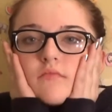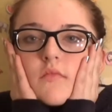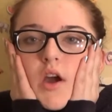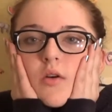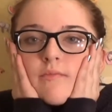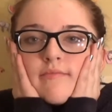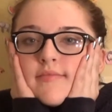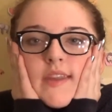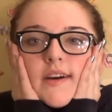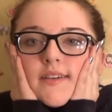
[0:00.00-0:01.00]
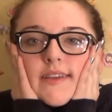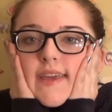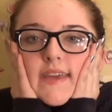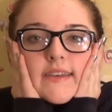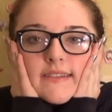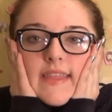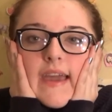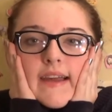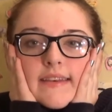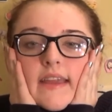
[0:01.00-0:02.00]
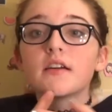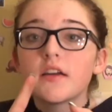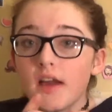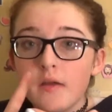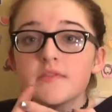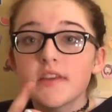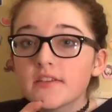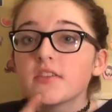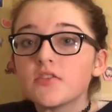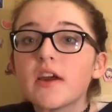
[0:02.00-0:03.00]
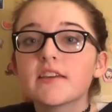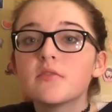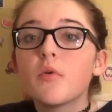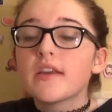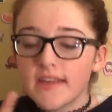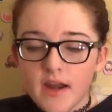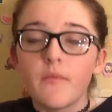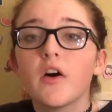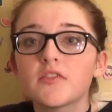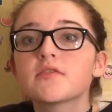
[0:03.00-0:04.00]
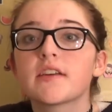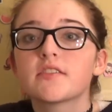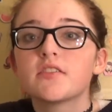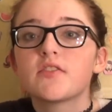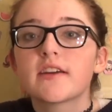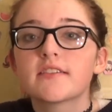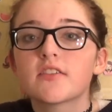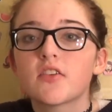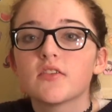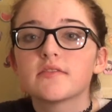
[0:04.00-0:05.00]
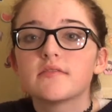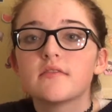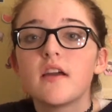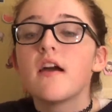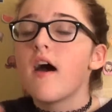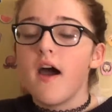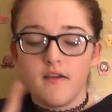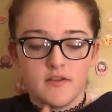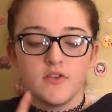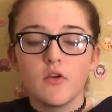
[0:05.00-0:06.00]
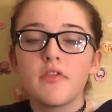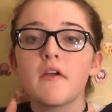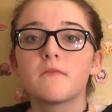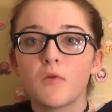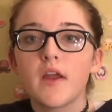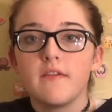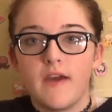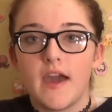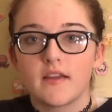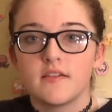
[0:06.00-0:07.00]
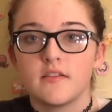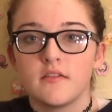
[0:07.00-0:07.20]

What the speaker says: No. No, you can't do that. I'm sexually attracted to boys, and I'm also sexually attracted to girls. I know that for a fact.